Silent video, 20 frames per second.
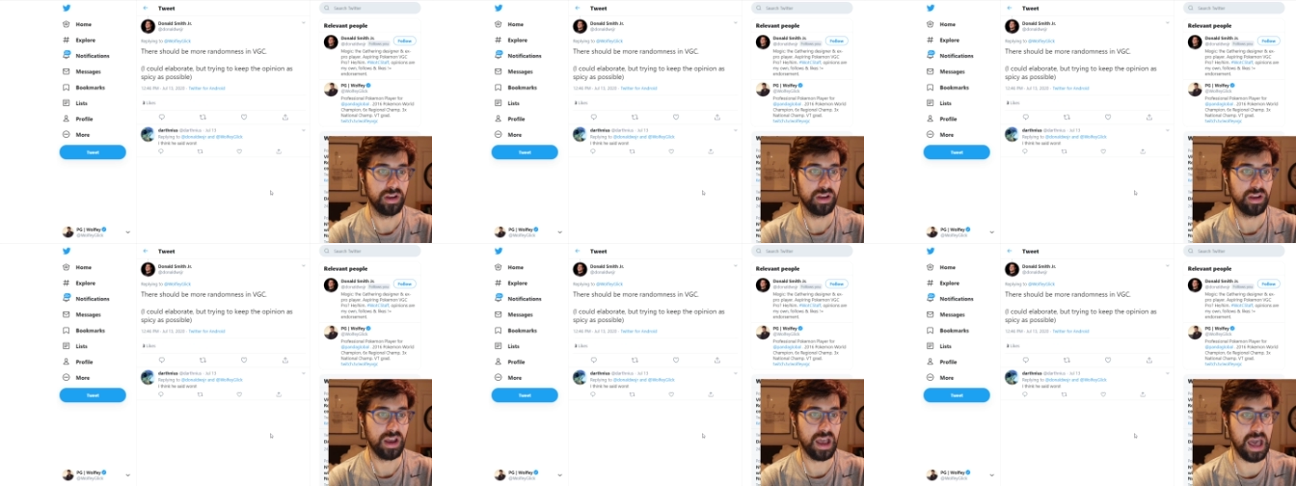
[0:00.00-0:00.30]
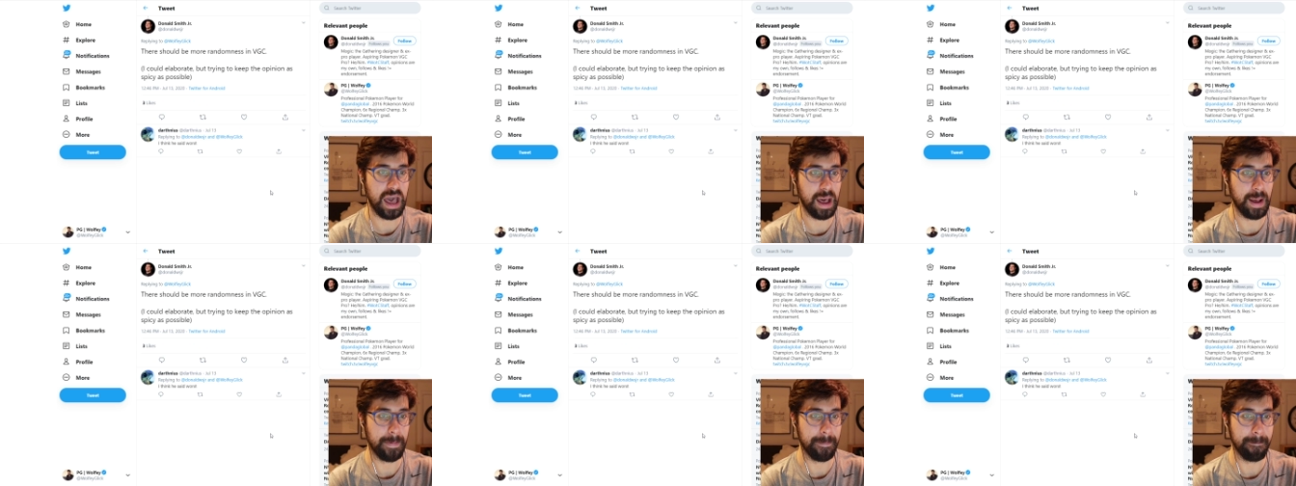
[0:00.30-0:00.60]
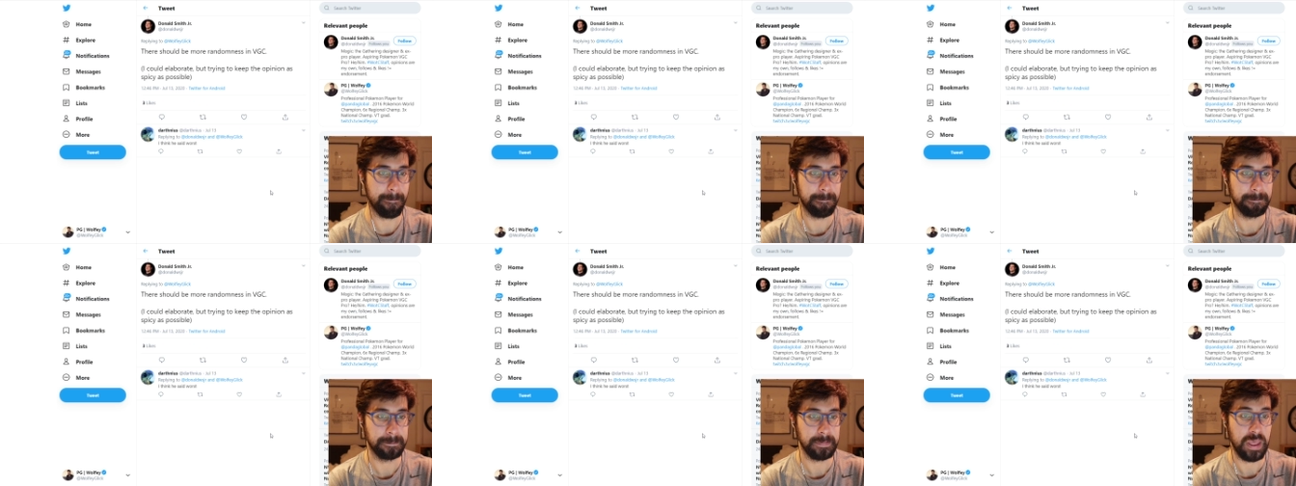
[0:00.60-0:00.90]
Um,
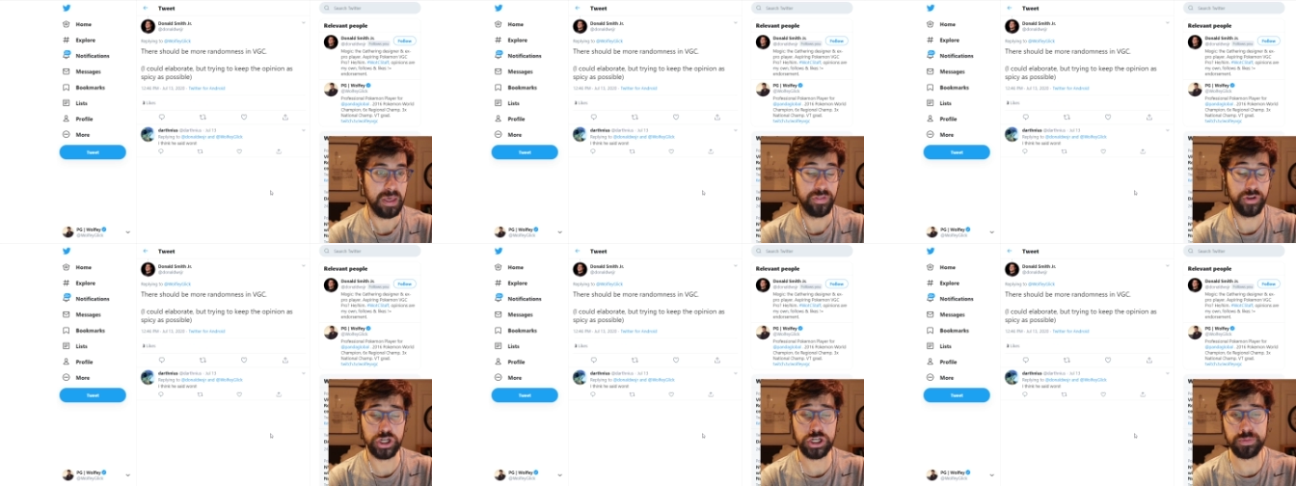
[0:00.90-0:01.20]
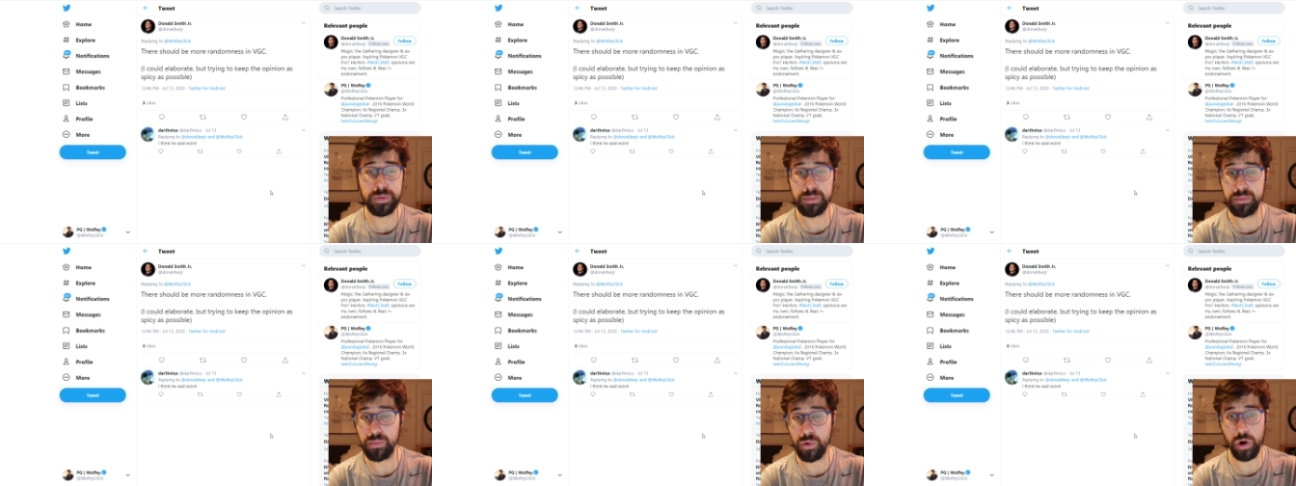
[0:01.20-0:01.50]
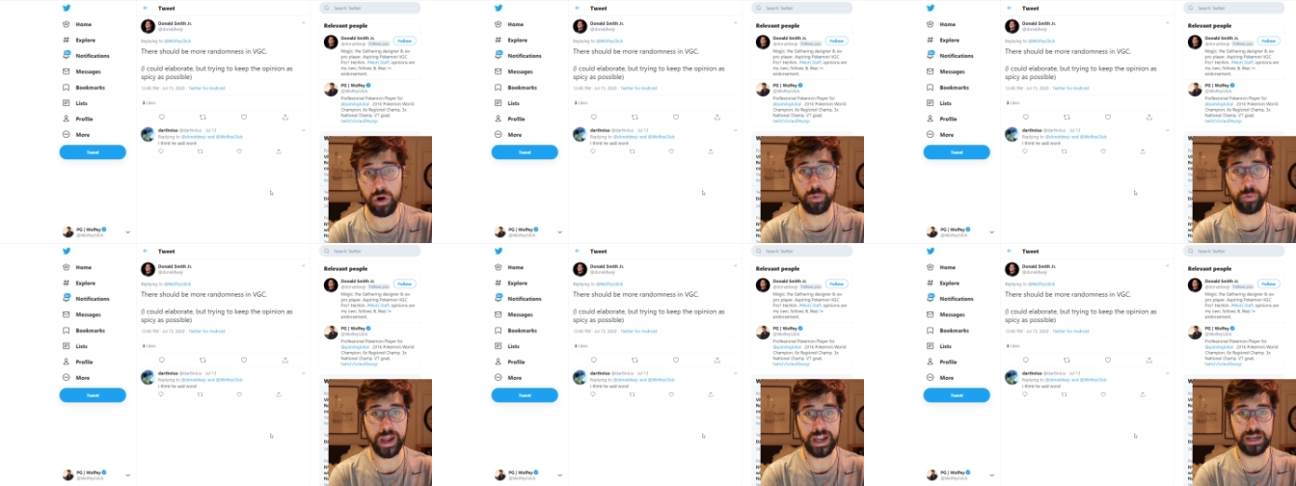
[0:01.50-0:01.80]
there should be
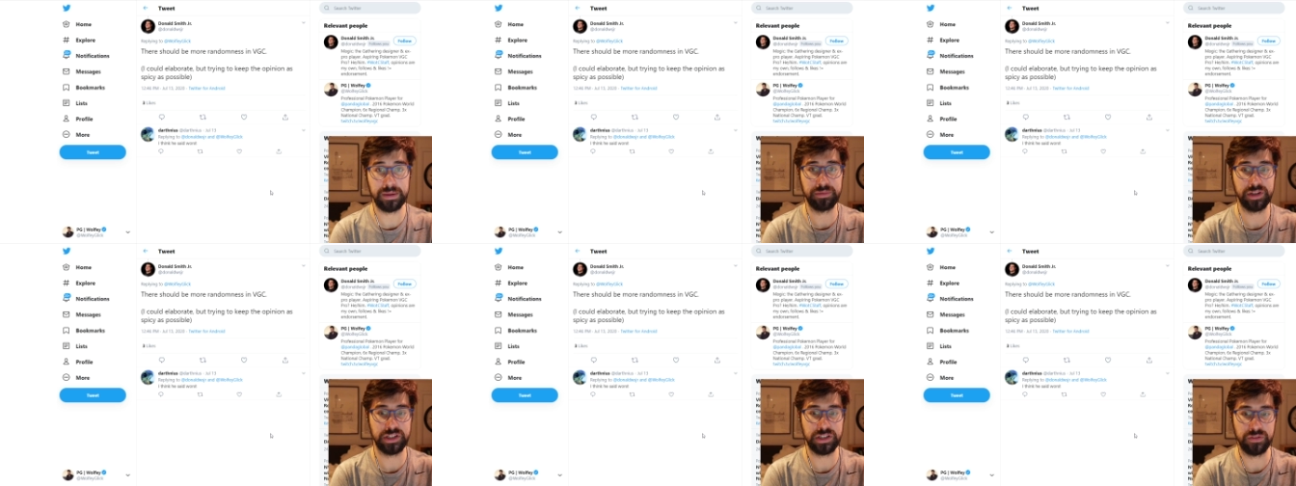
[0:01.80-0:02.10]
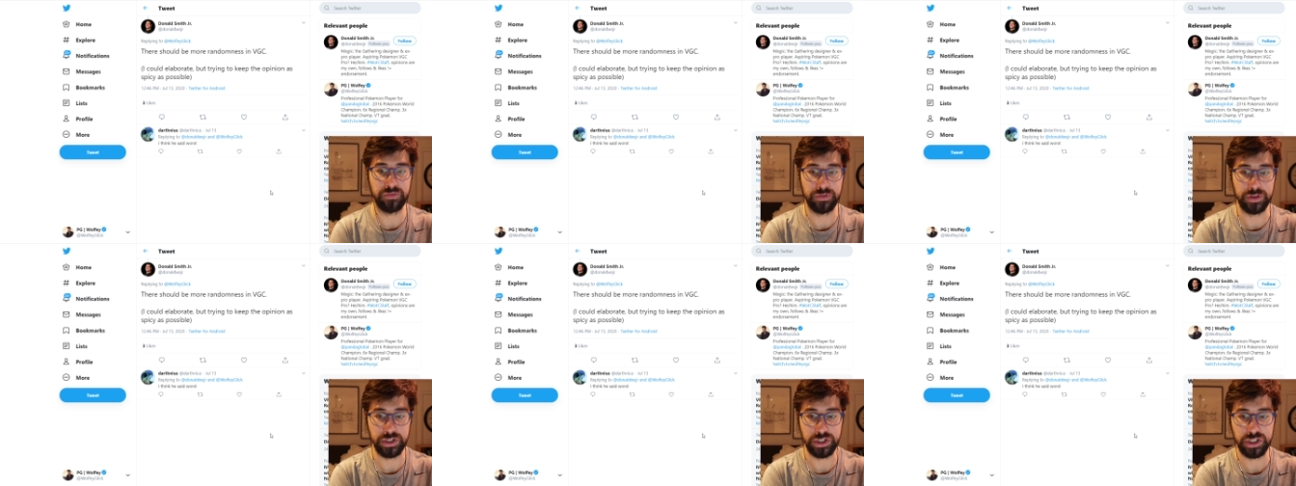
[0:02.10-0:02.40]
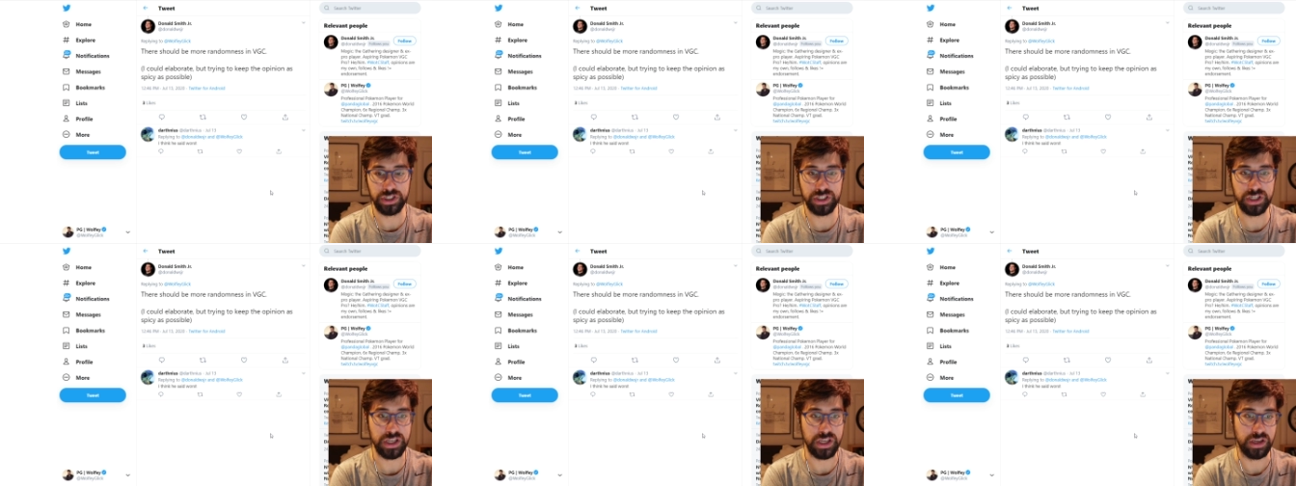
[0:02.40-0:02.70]
more randomness in
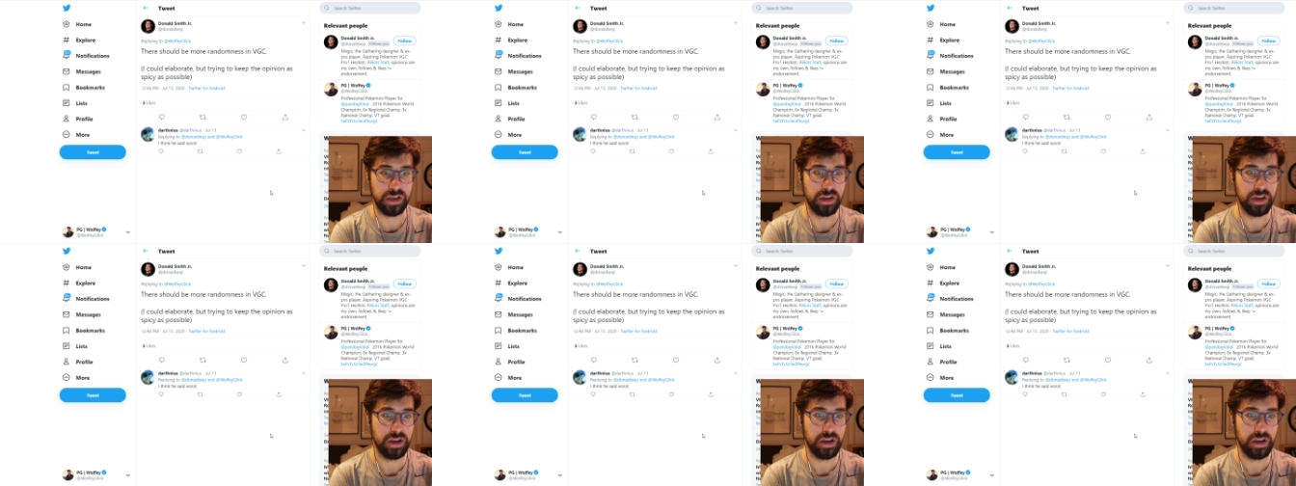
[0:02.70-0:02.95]
VGC.